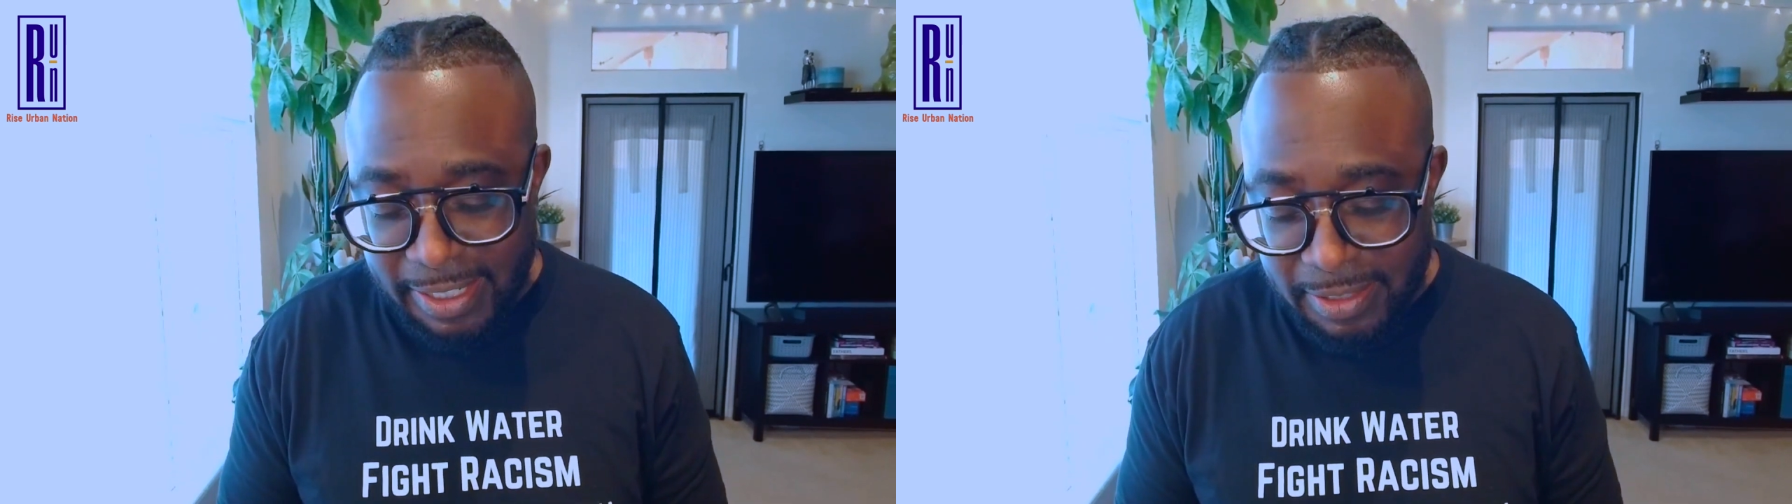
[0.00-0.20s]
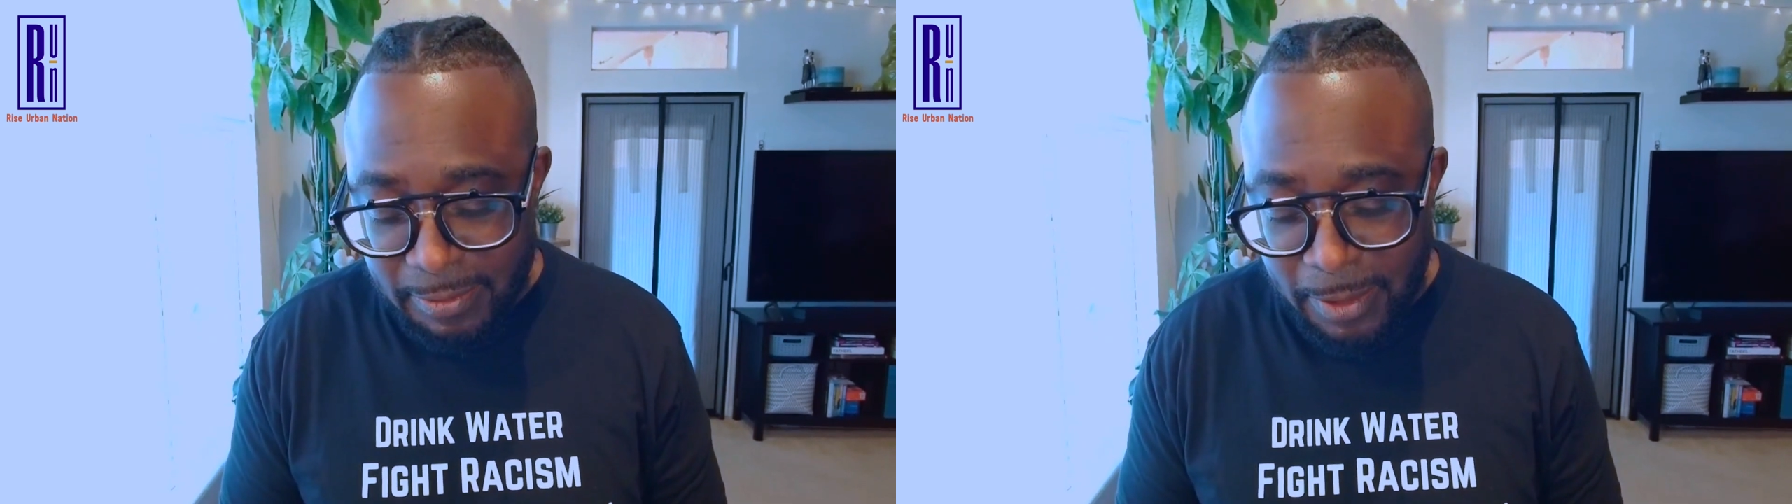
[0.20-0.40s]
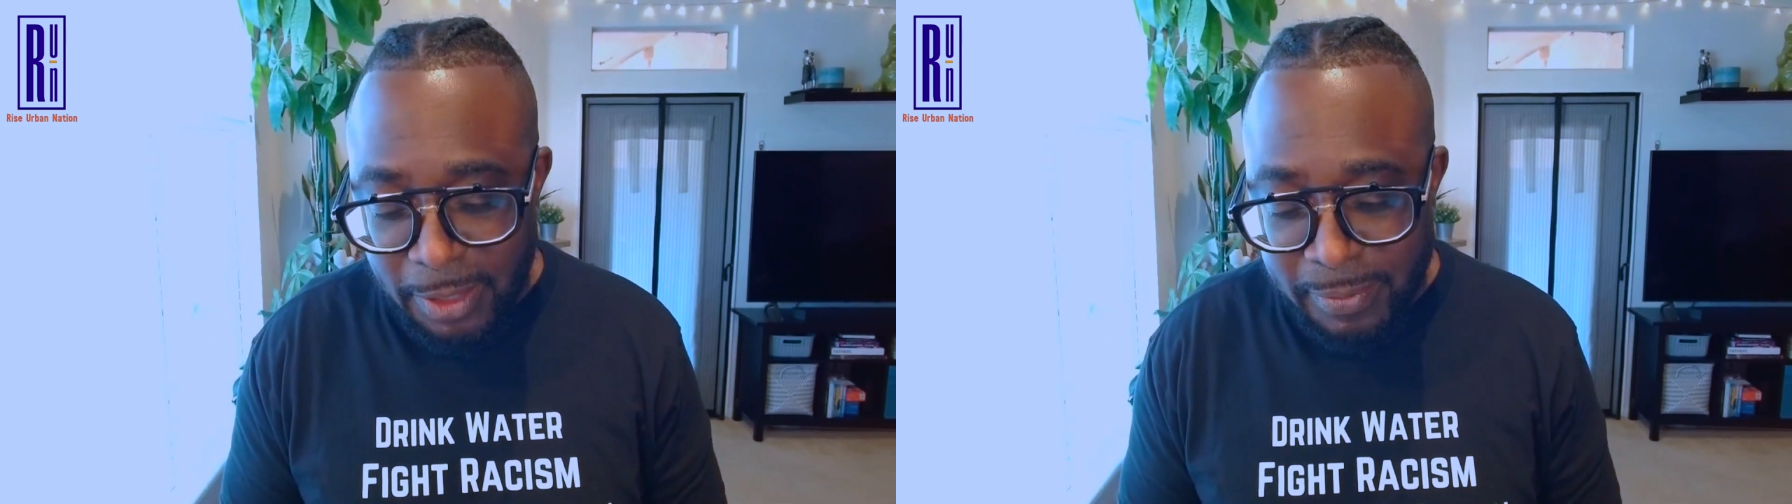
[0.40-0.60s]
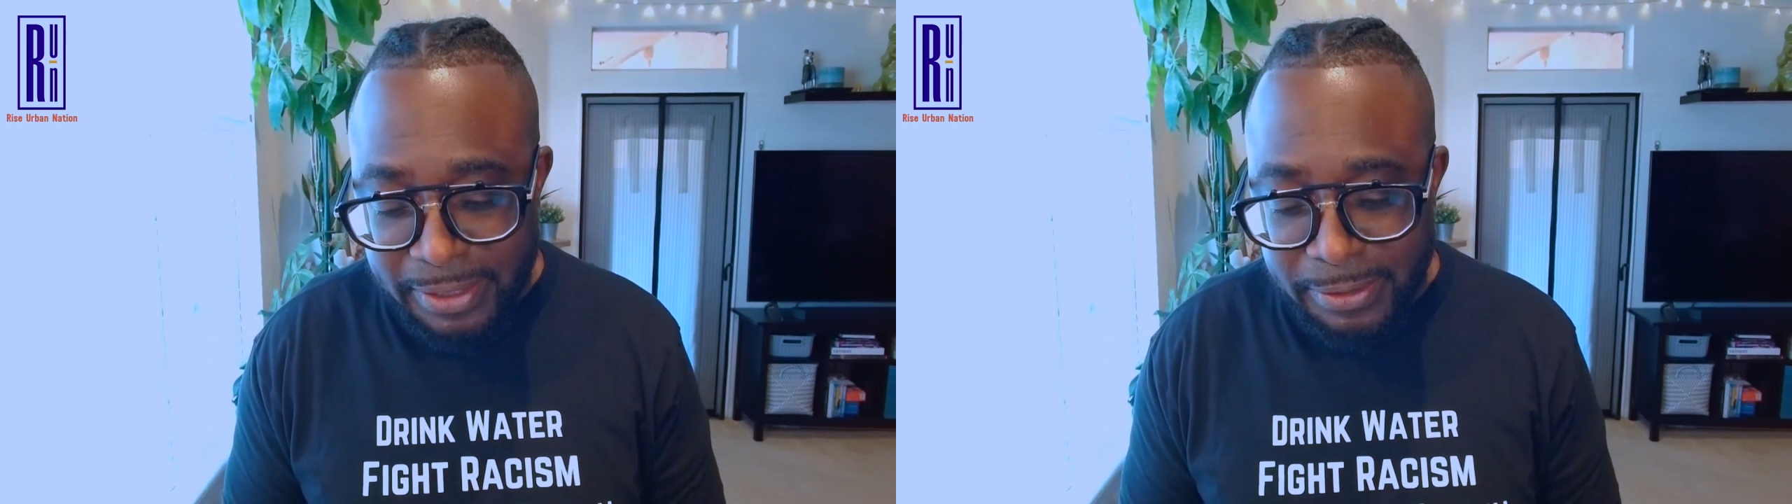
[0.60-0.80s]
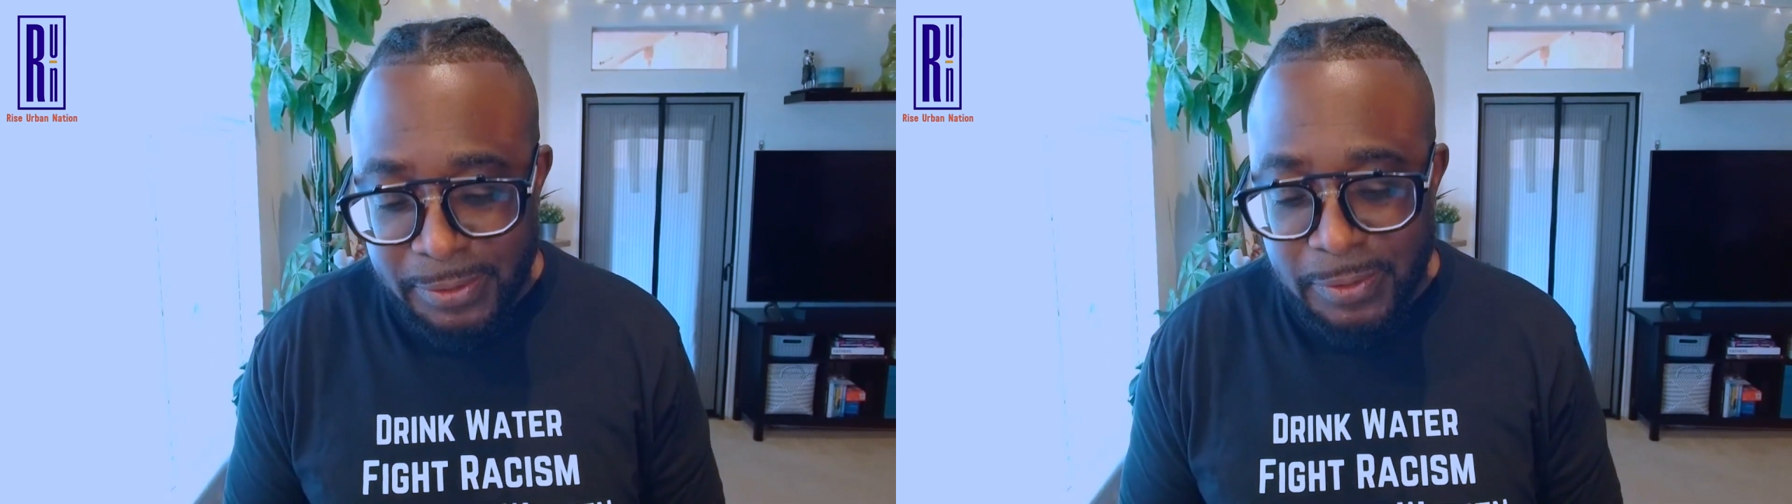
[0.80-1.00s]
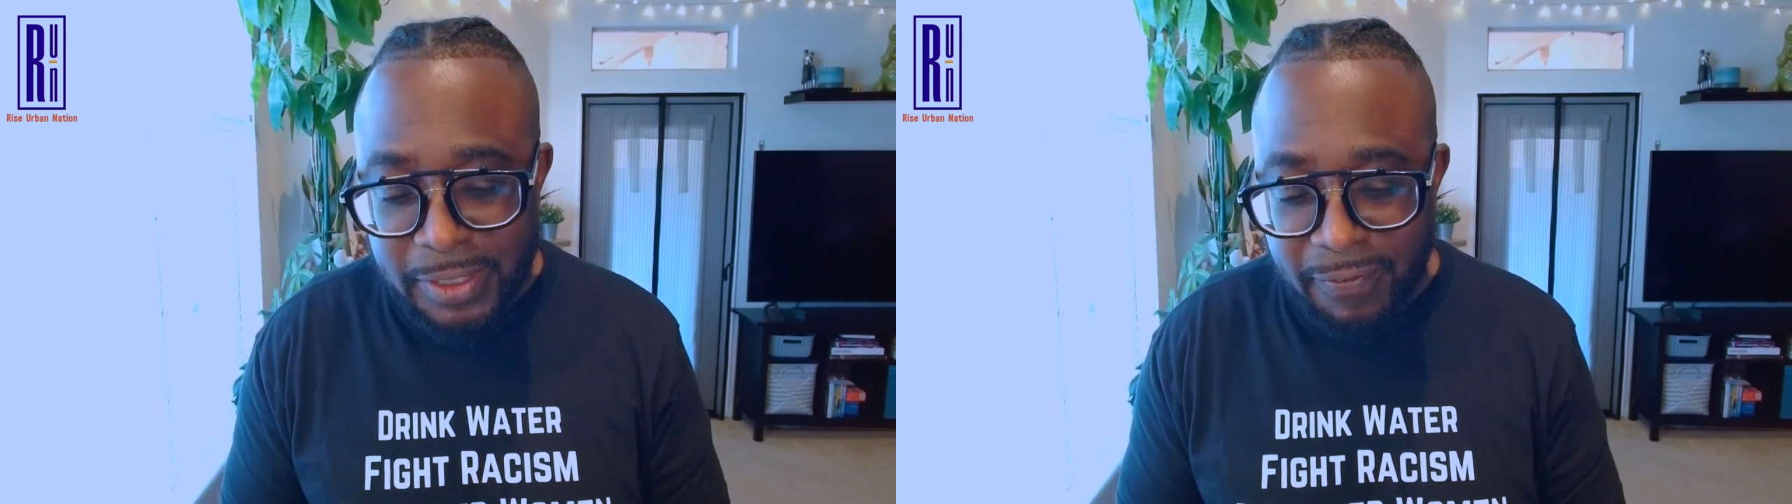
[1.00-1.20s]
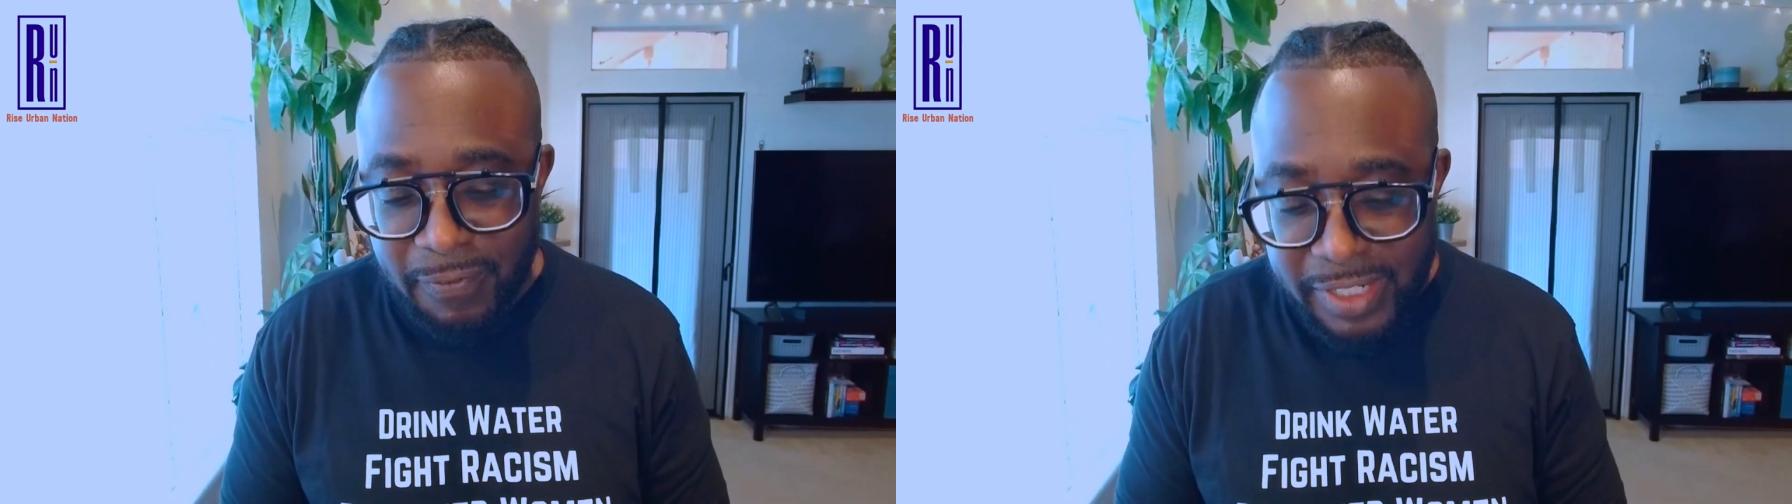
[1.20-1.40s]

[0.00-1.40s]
Get, walk me through the,